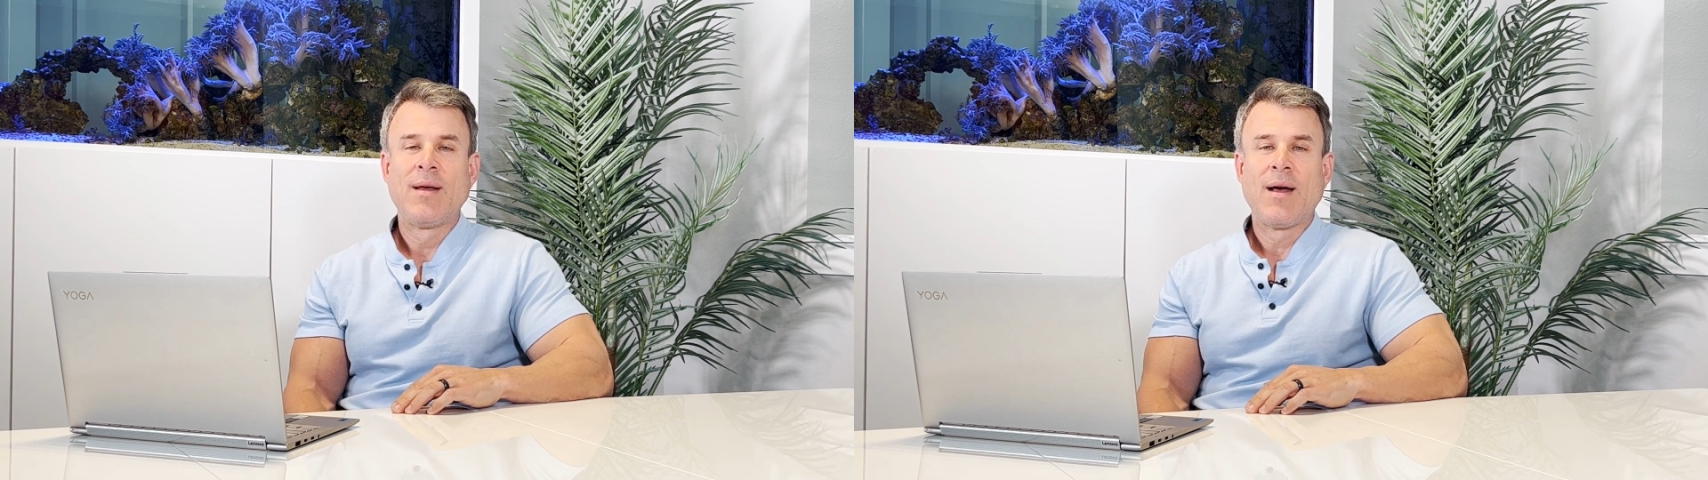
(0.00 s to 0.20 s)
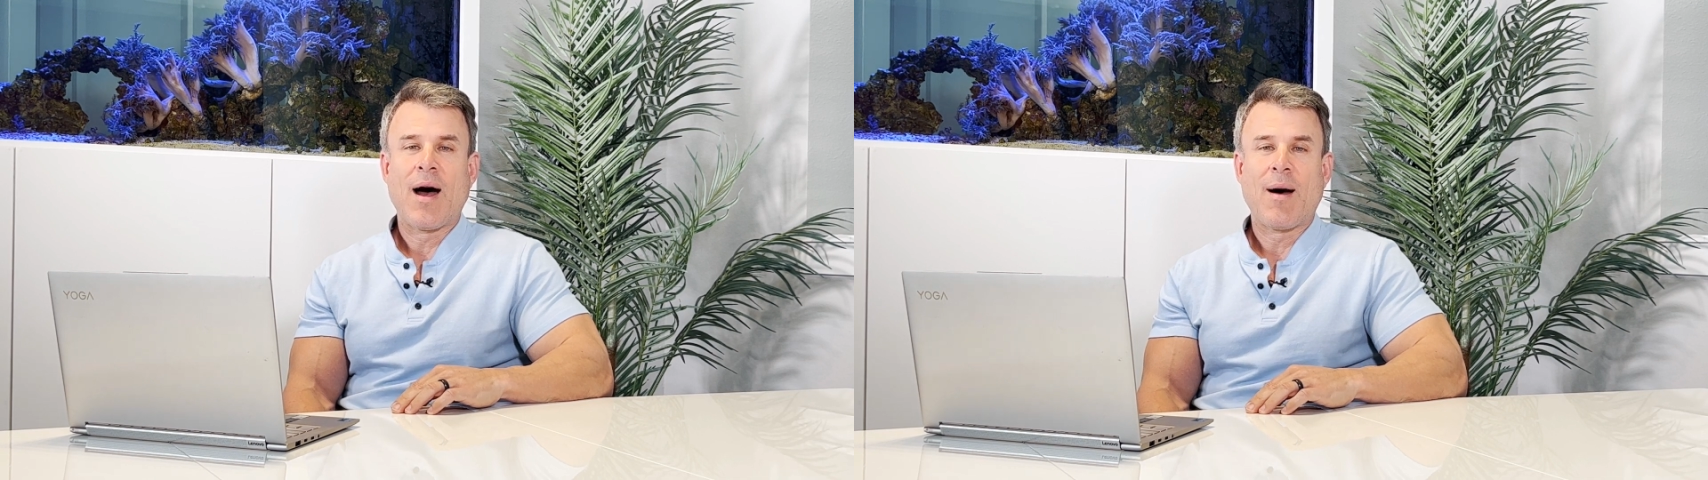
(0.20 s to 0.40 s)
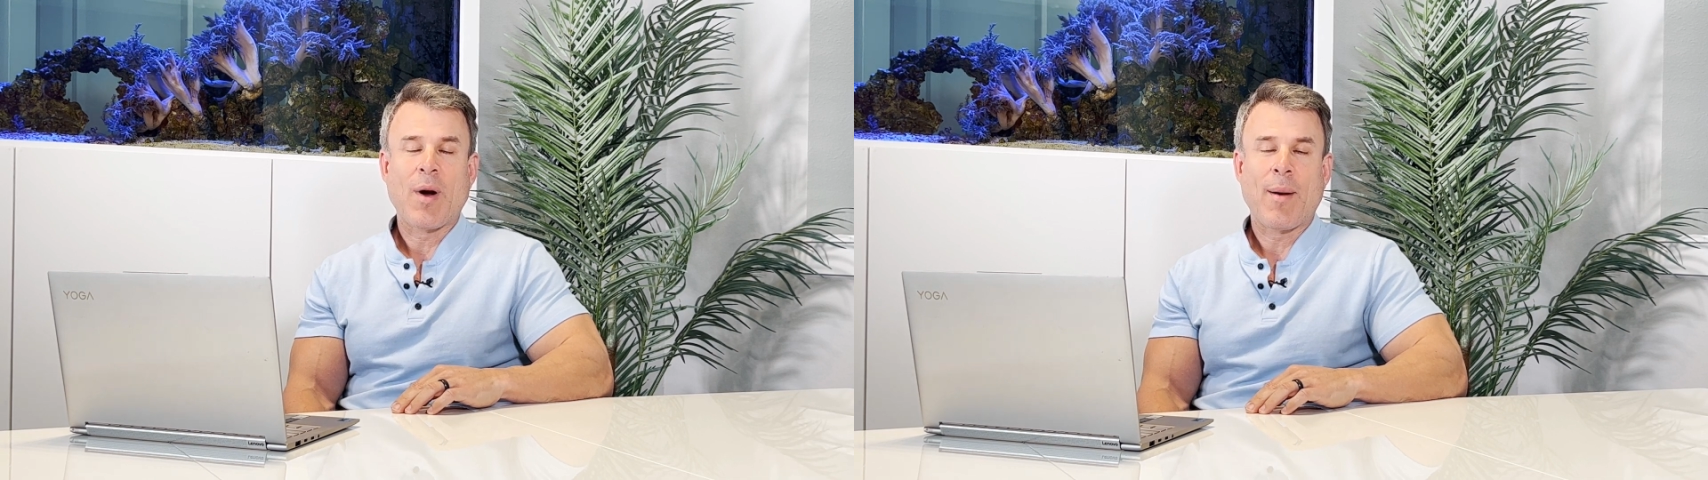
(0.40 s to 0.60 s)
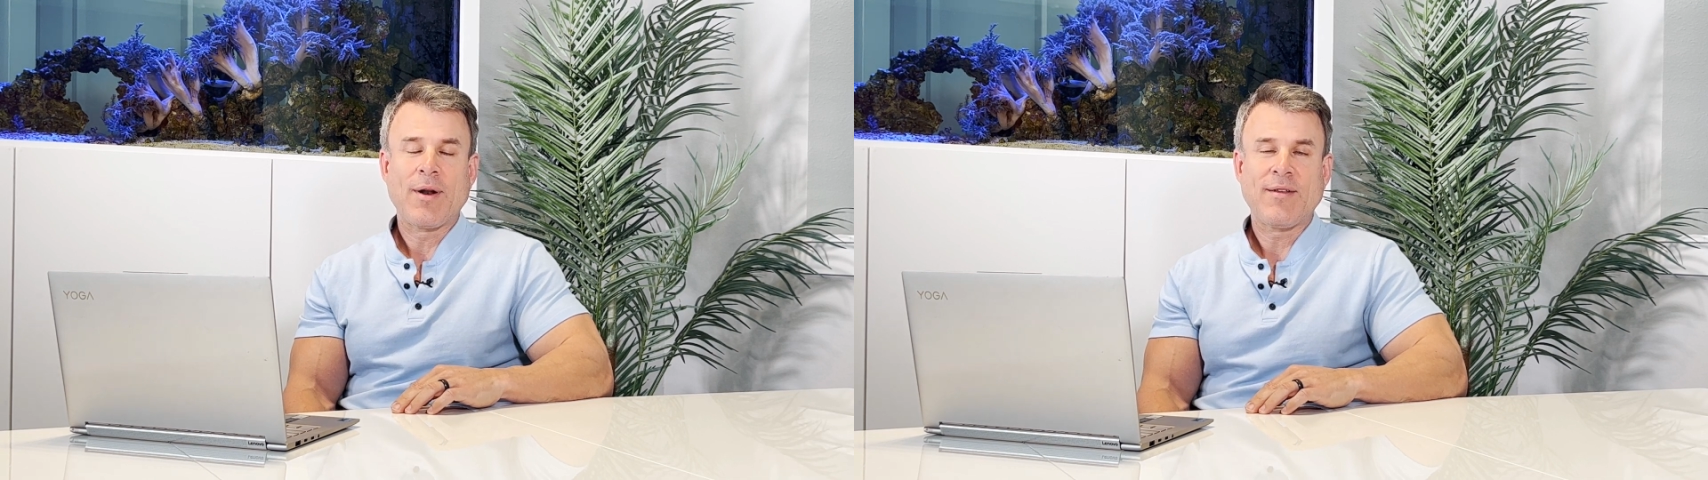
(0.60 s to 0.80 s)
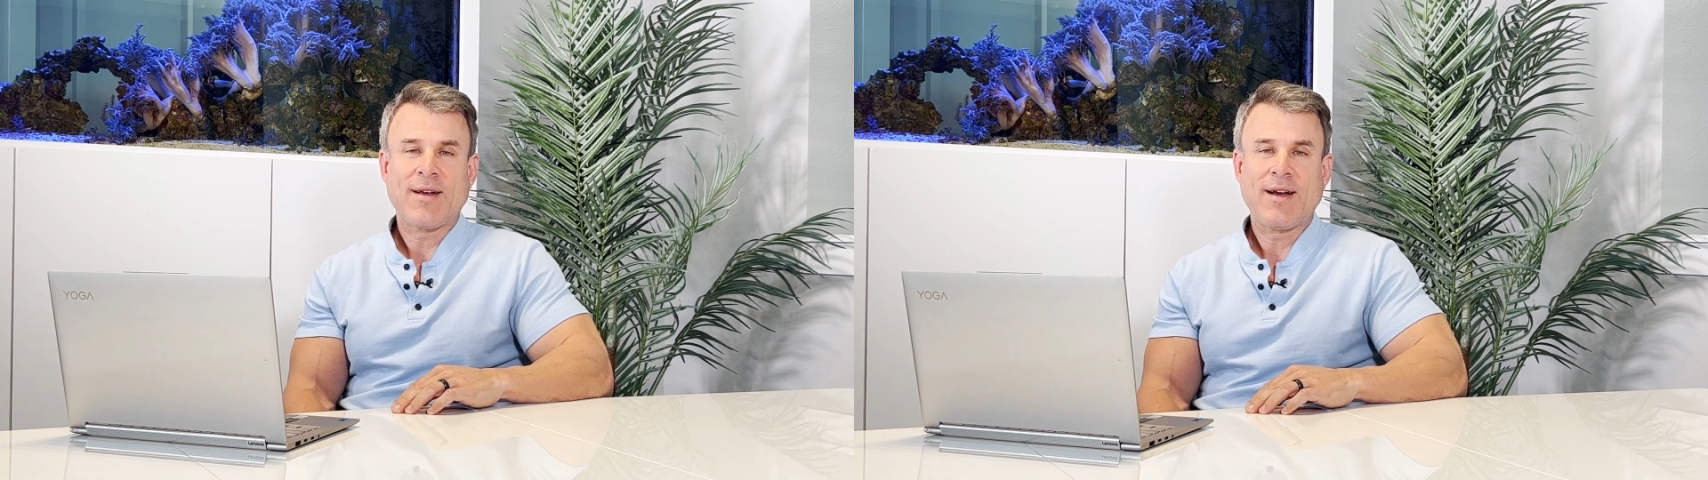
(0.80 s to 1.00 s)
property
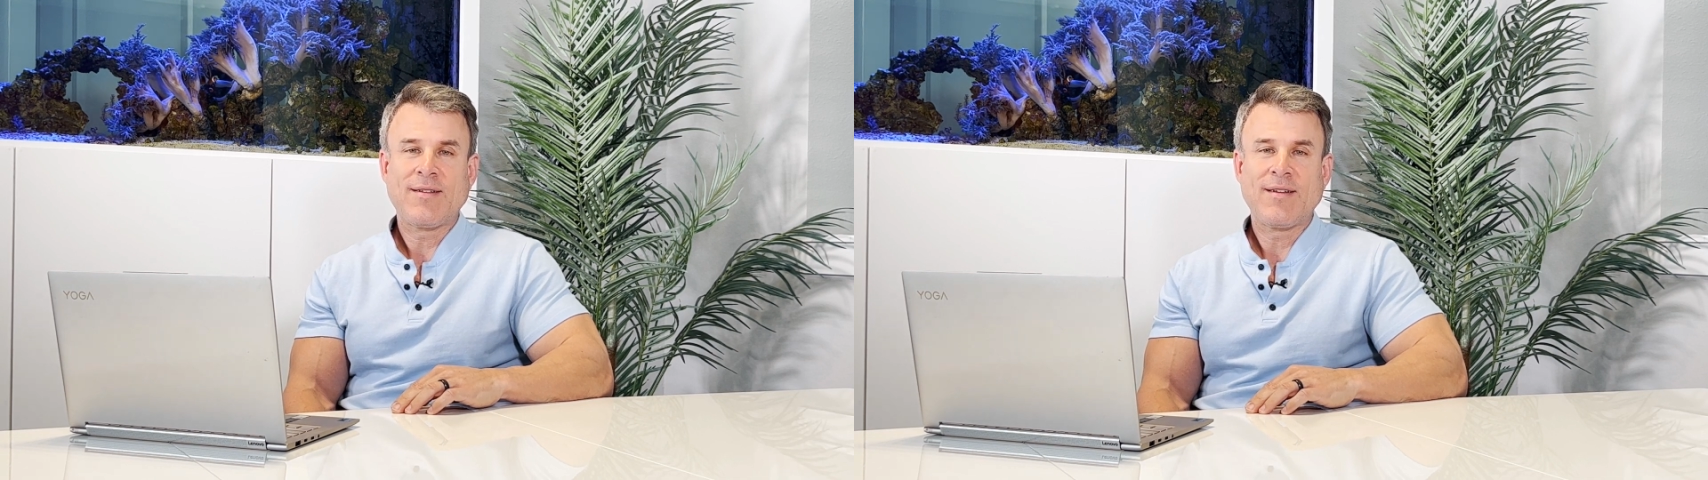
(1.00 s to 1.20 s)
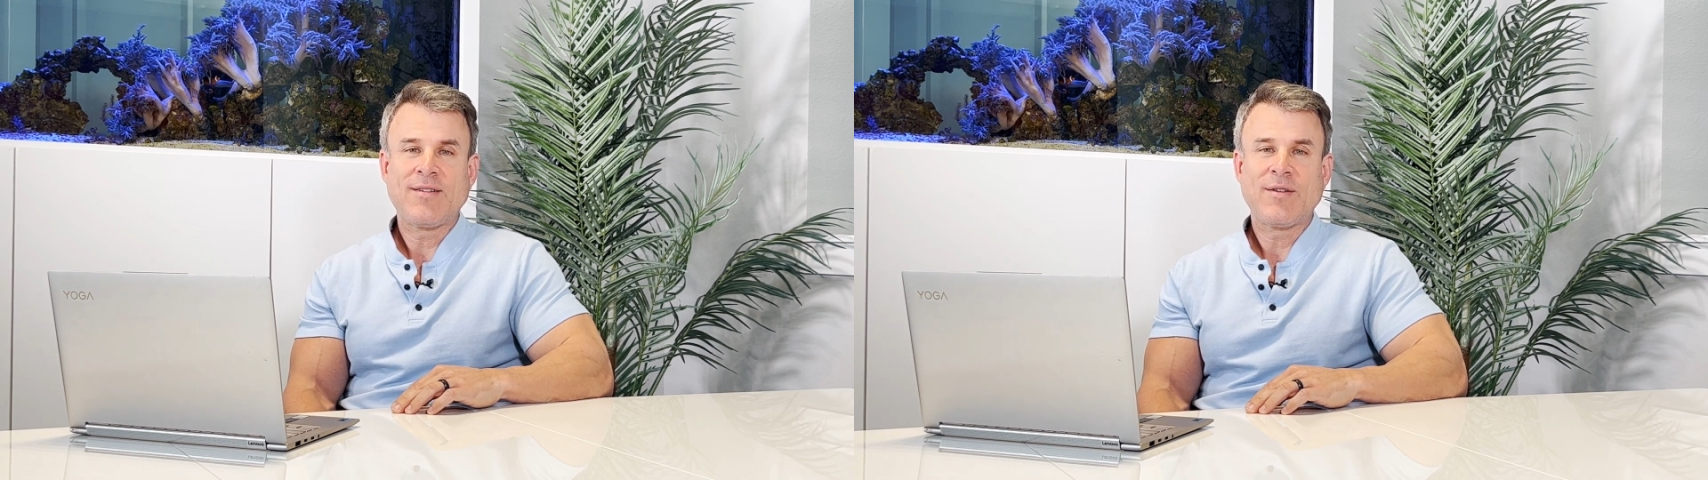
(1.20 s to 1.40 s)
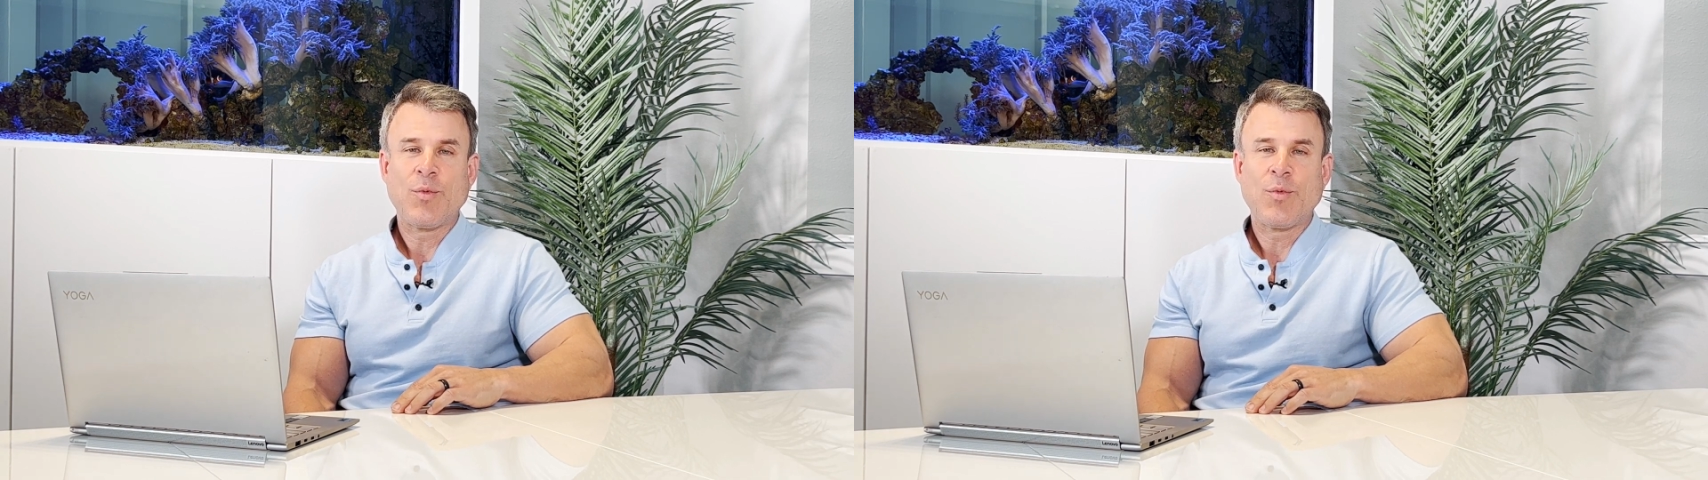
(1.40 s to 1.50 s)
sizes.